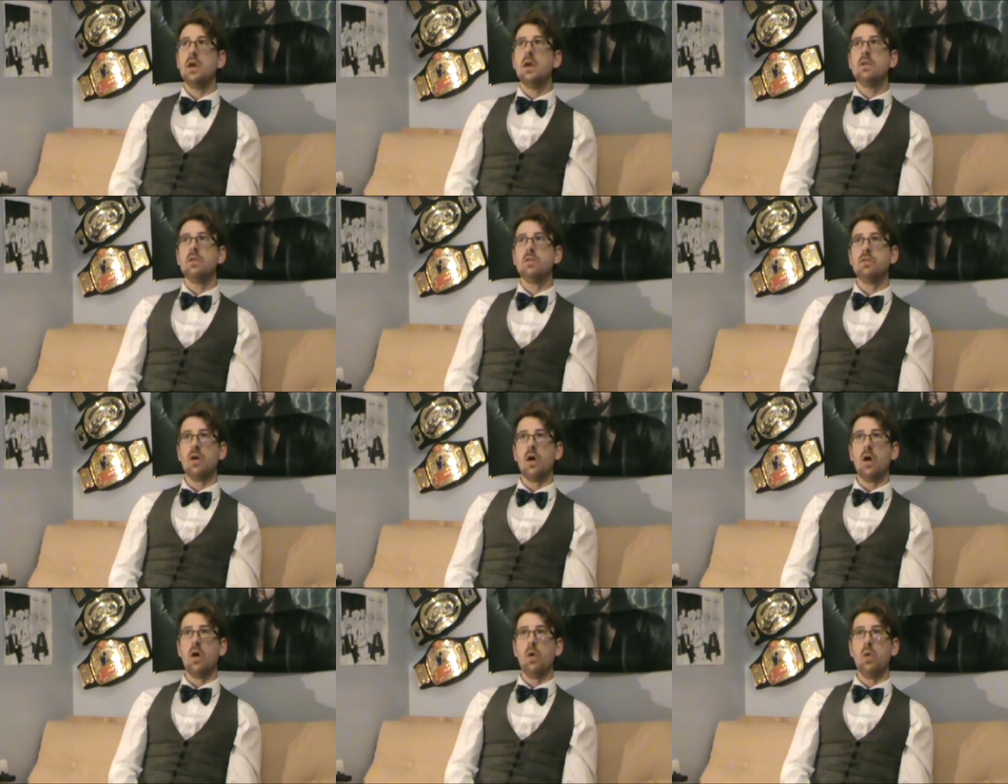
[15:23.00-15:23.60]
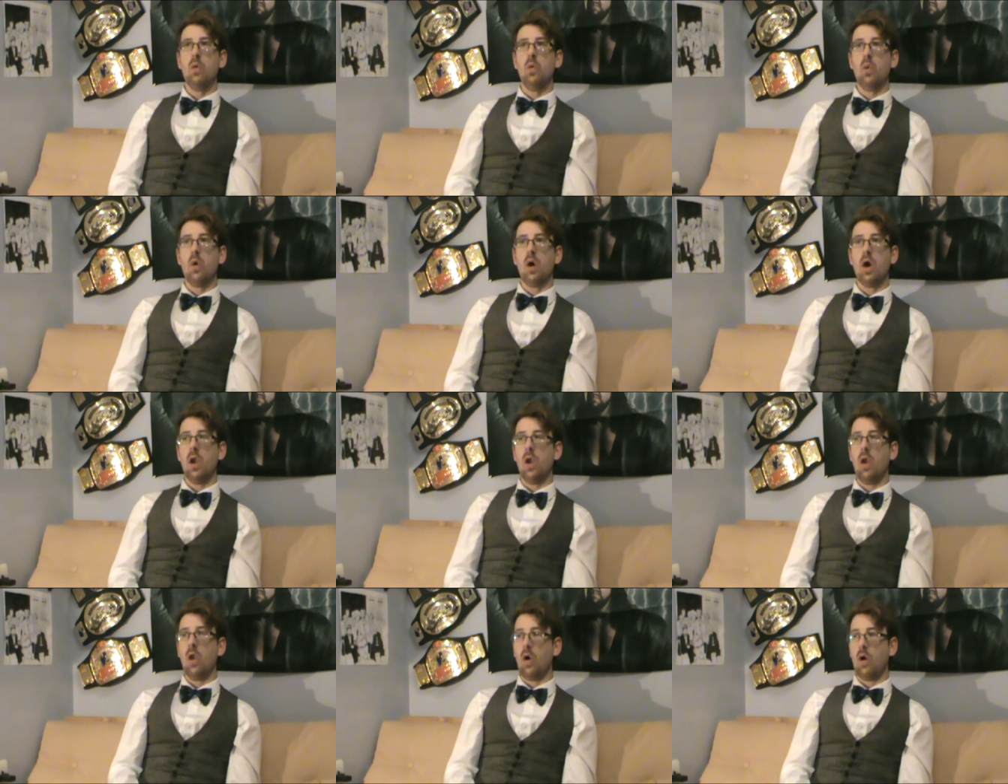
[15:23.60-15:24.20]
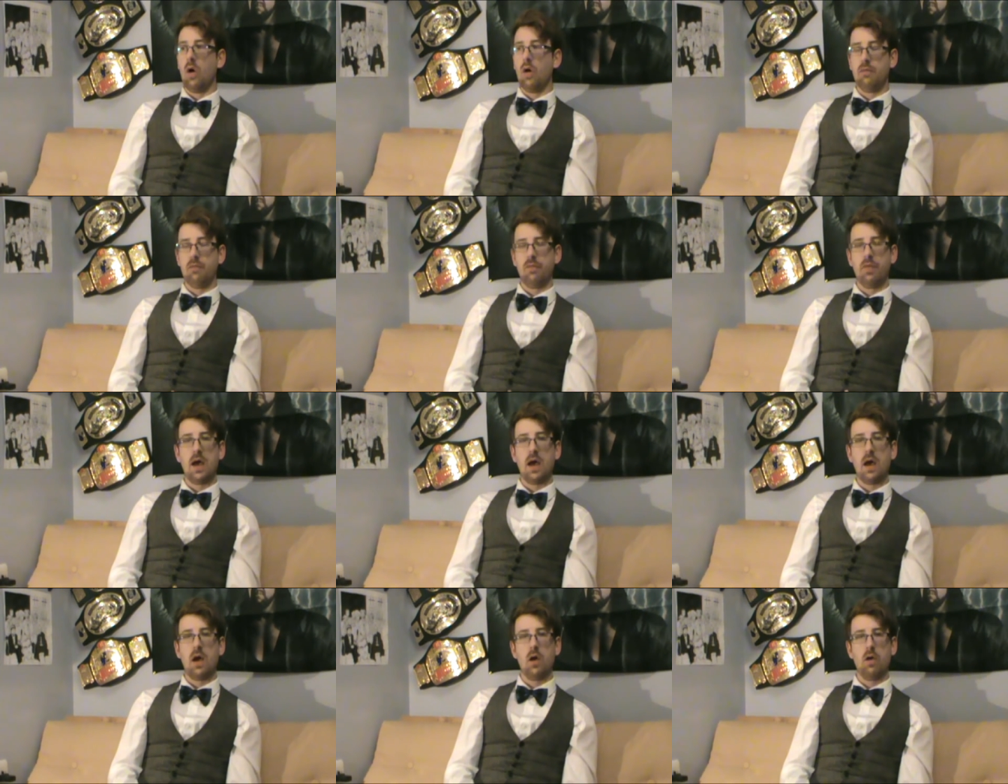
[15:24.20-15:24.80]
So a lot of
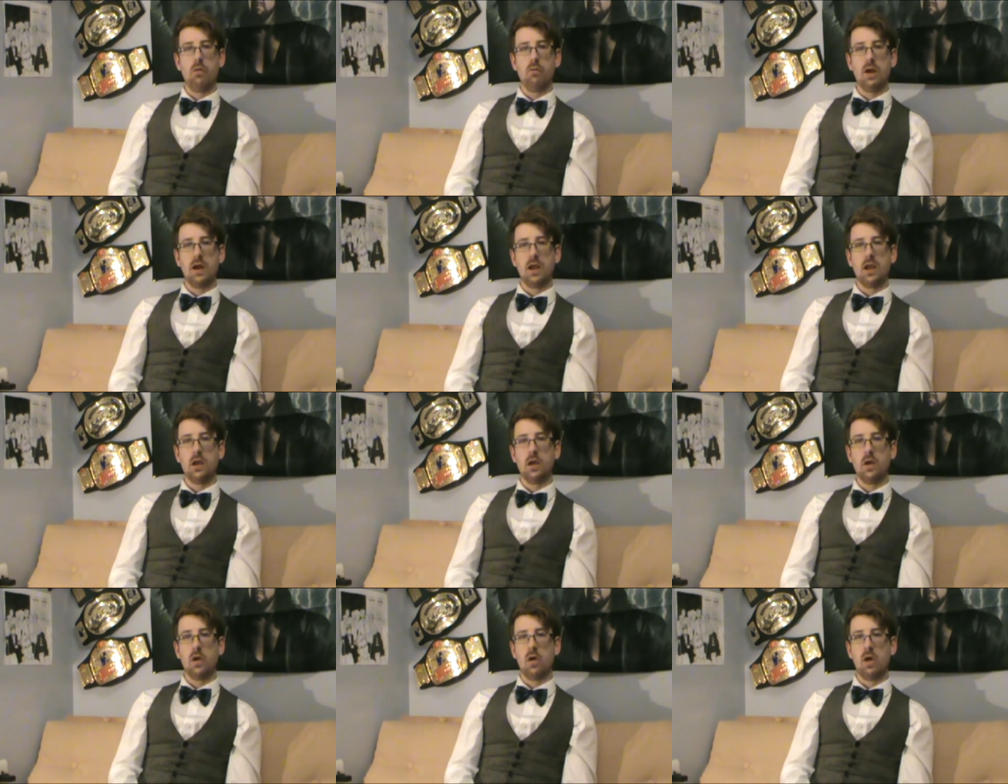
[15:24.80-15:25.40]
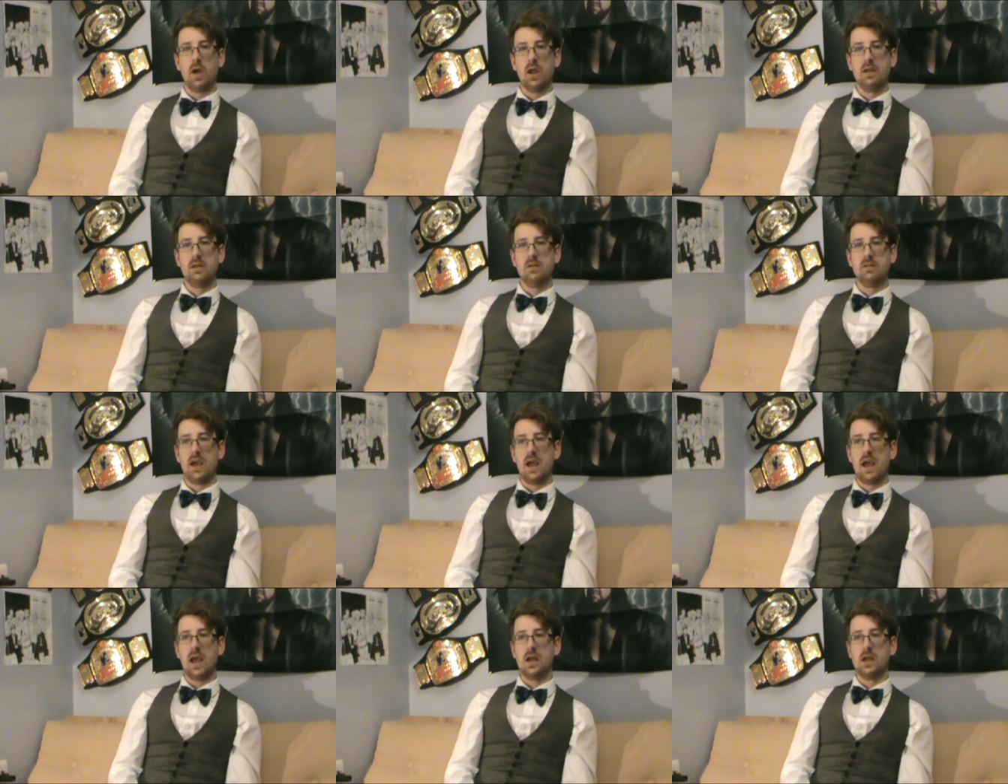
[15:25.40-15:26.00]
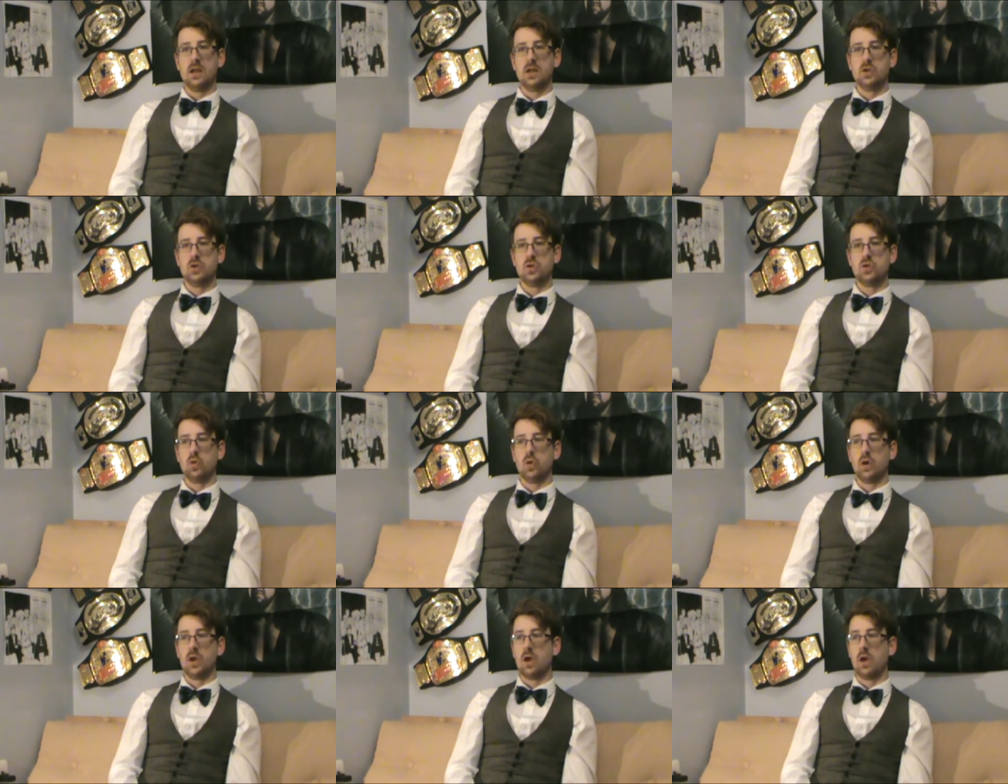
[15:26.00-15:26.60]
that I recognise and
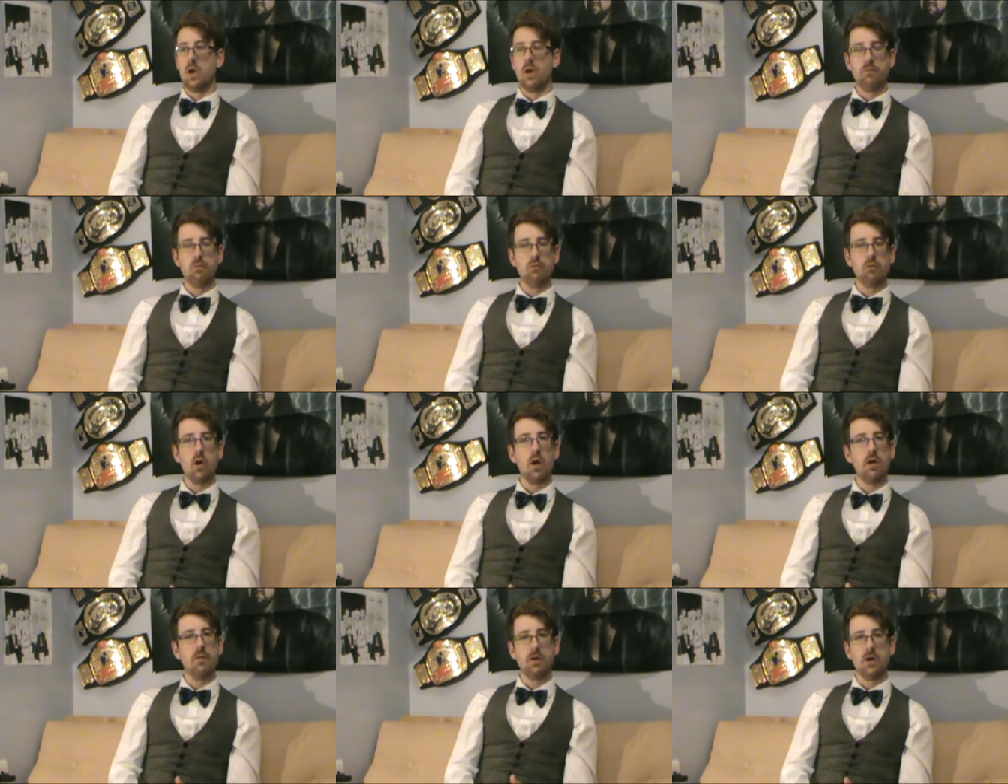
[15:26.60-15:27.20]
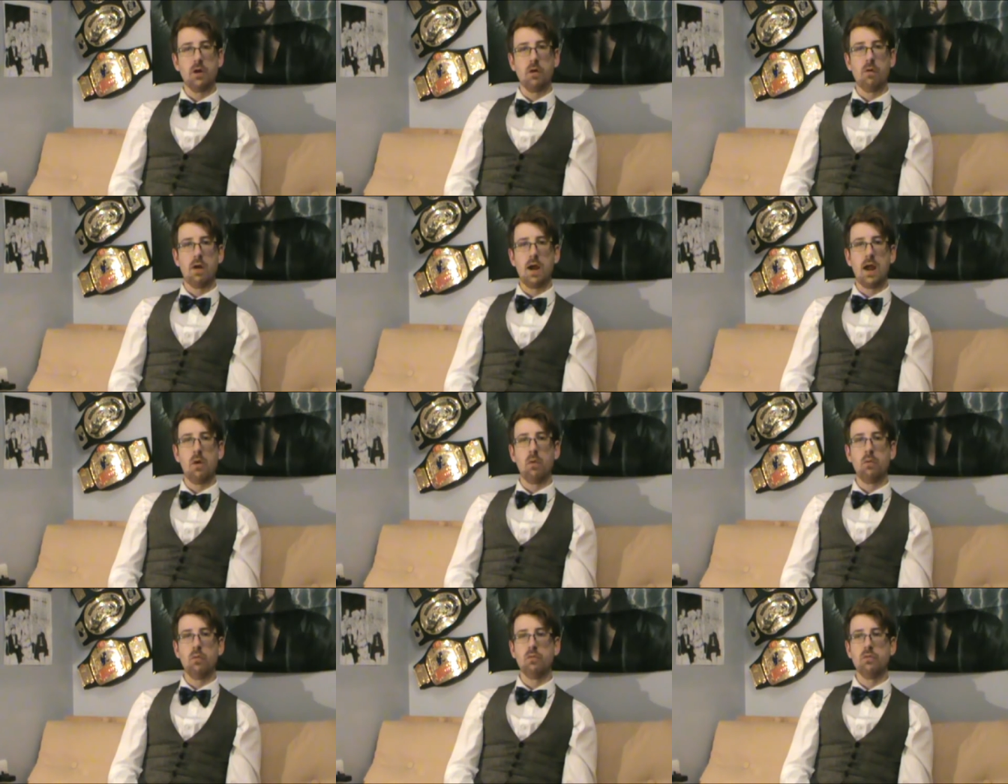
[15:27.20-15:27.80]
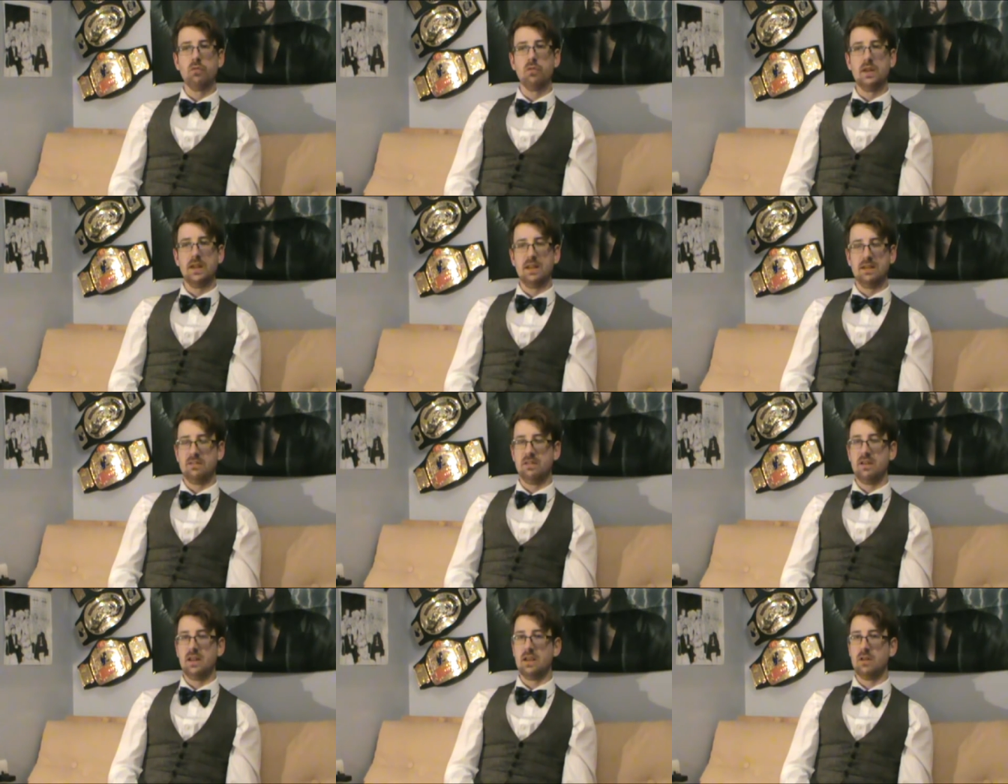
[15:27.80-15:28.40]
enjoy kind of driving around
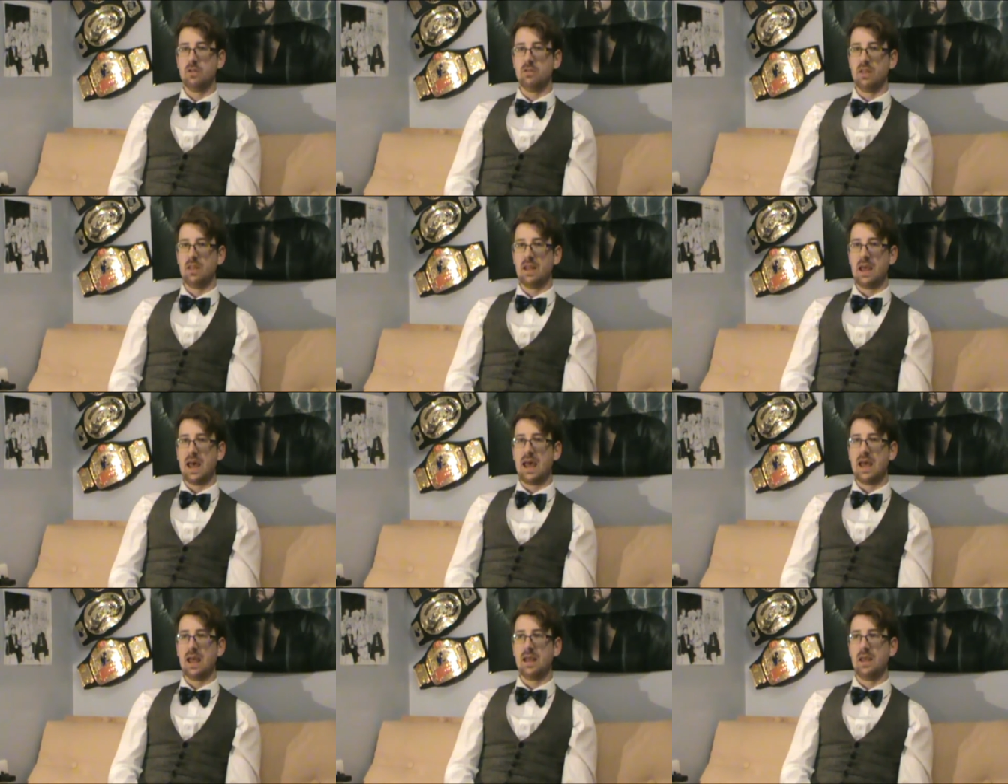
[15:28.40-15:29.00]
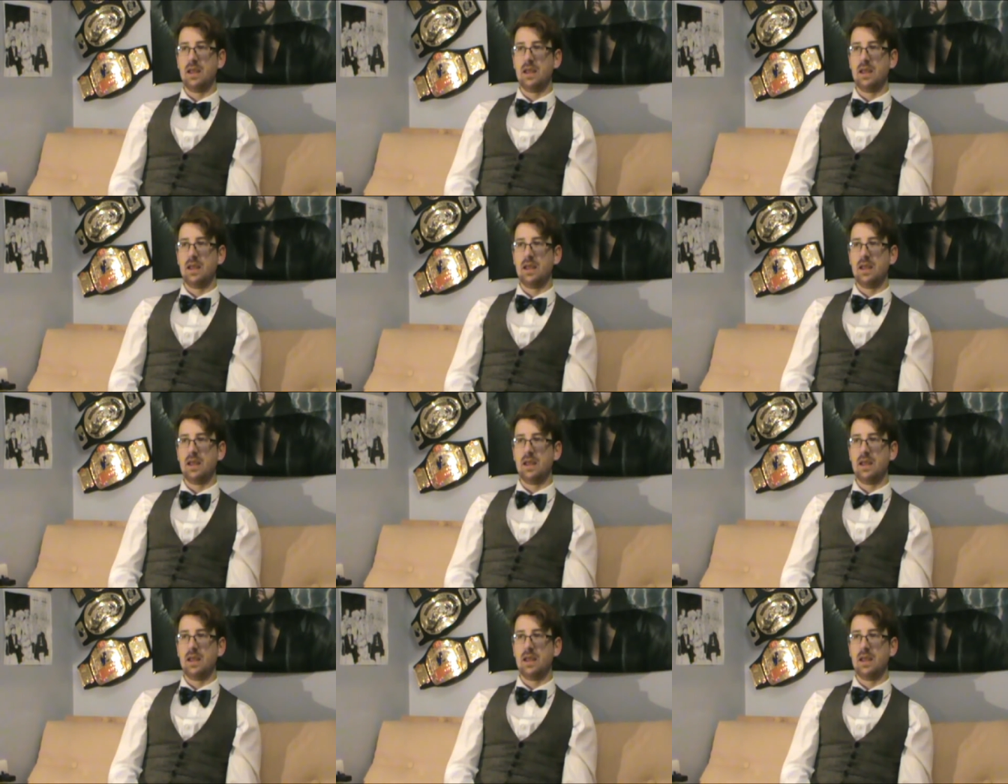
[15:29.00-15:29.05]
listening to that.